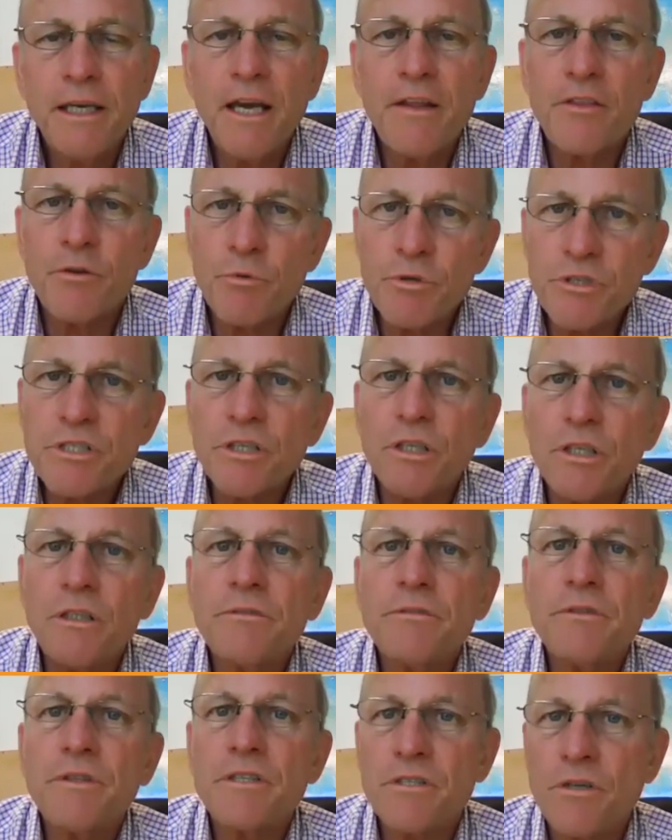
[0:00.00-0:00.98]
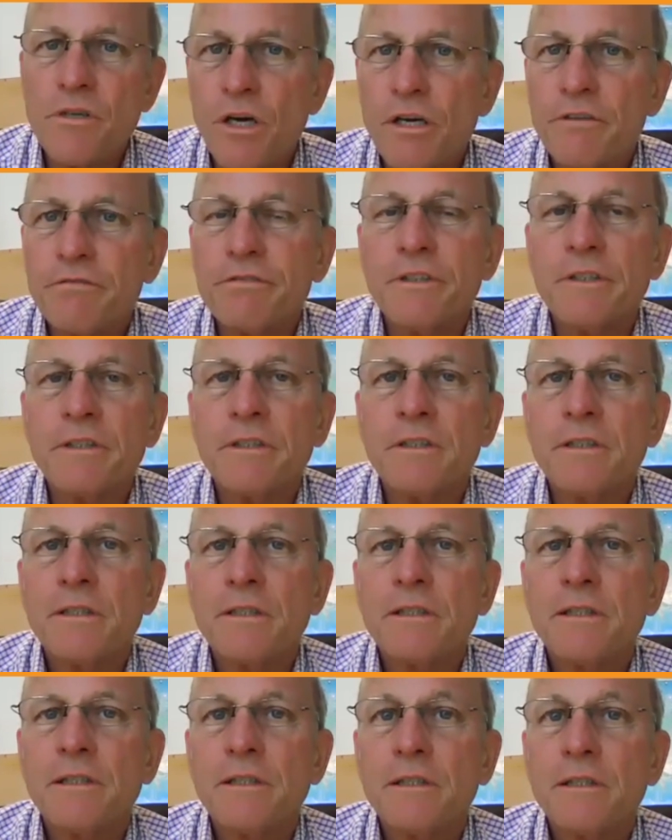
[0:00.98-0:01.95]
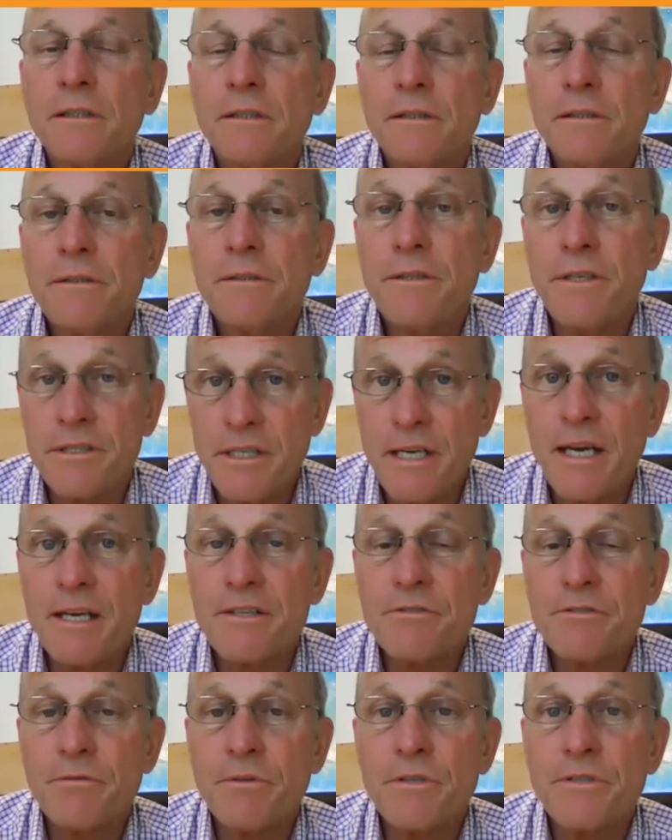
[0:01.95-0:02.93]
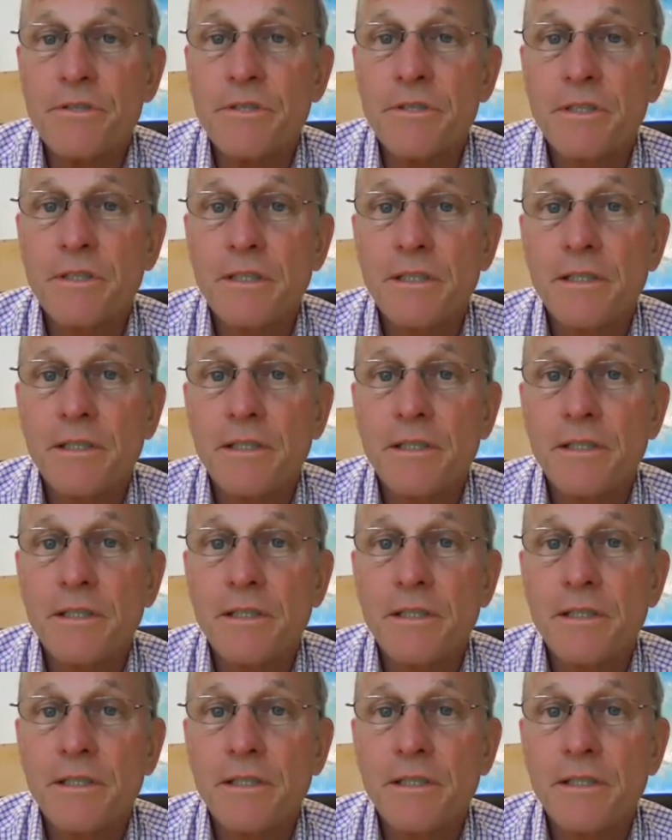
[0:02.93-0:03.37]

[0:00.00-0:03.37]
And the result is often disastrous.